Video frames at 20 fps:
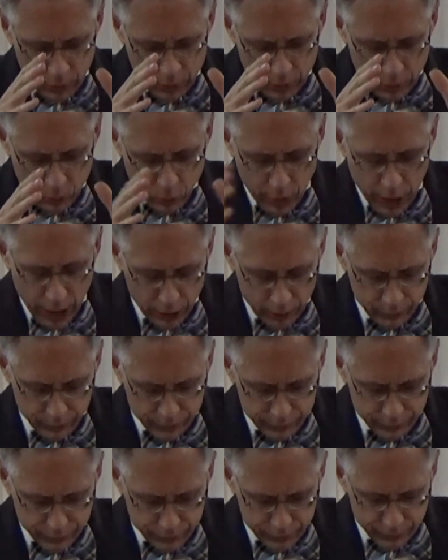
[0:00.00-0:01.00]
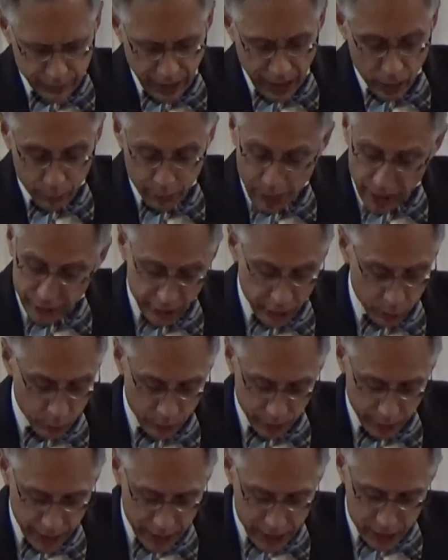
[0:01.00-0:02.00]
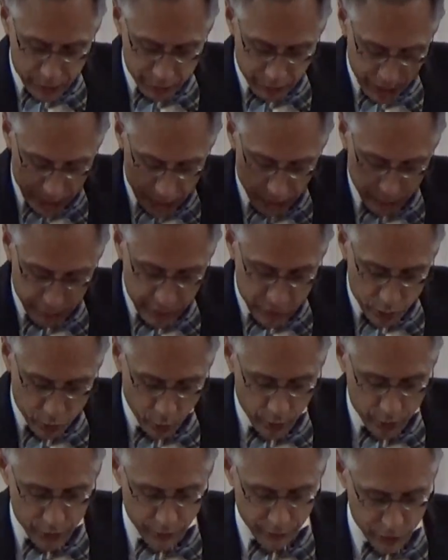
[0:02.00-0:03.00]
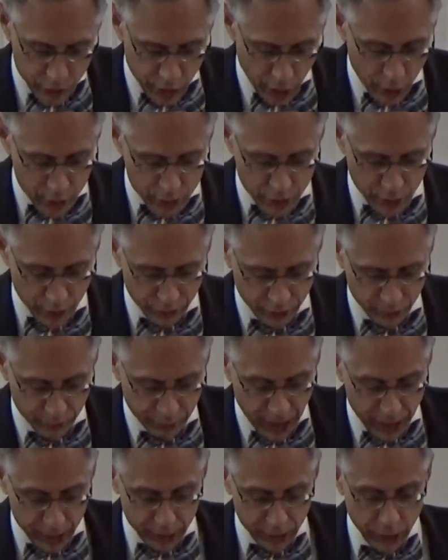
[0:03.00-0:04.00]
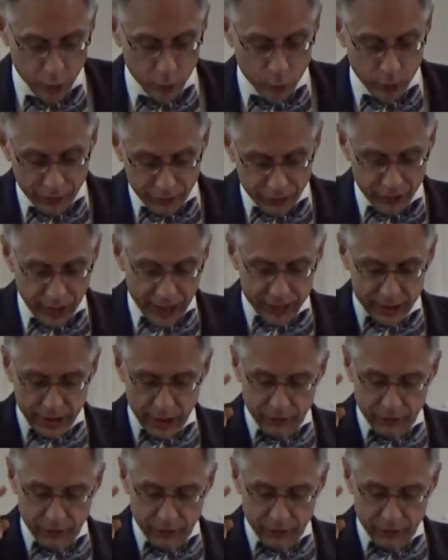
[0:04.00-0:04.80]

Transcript: Well, now upon their release, upon hearing these words of Joseph, upon reflecting